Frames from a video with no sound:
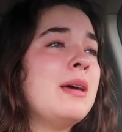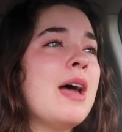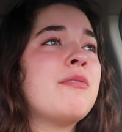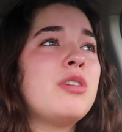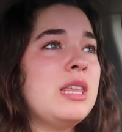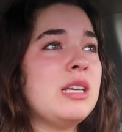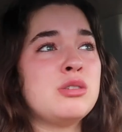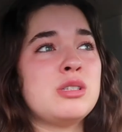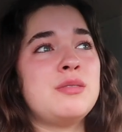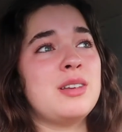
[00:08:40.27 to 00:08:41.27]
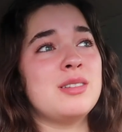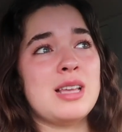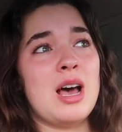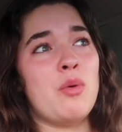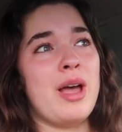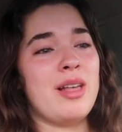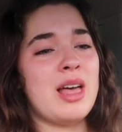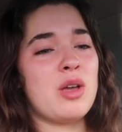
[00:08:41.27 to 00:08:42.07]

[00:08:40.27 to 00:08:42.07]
Everything just feels that way.